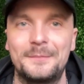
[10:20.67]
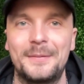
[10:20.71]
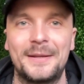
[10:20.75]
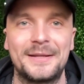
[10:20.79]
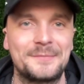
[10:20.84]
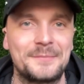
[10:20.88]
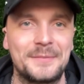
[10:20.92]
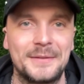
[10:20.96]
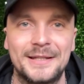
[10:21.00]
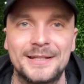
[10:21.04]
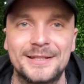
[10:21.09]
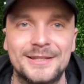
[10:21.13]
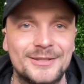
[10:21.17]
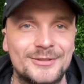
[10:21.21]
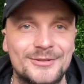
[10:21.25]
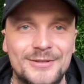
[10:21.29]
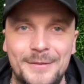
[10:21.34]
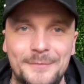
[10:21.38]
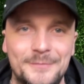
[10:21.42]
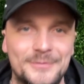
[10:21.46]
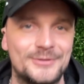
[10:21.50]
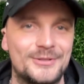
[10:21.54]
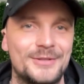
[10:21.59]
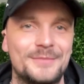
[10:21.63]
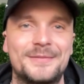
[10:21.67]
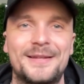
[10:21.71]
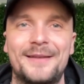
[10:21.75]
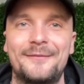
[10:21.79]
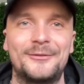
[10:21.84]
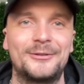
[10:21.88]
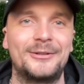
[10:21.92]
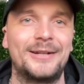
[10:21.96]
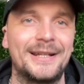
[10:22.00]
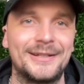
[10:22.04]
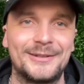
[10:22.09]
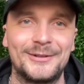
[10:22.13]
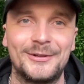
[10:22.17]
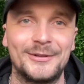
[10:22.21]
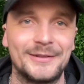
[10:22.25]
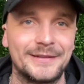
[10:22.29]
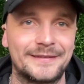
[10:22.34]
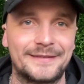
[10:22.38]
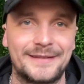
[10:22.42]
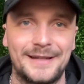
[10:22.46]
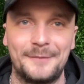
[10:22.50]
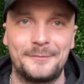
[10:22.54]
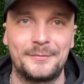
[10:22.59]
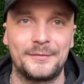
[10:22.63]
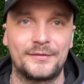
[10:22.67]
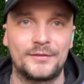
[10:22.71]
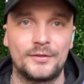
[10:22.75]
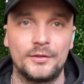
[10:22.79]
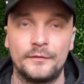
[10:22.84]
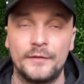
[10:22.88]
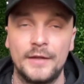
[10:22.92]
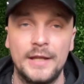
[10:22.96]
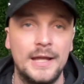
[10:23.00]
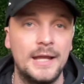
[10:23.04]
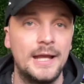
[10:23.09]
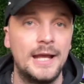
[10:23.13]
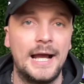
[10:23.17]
best player the Championship's ever had, all this type of stuff.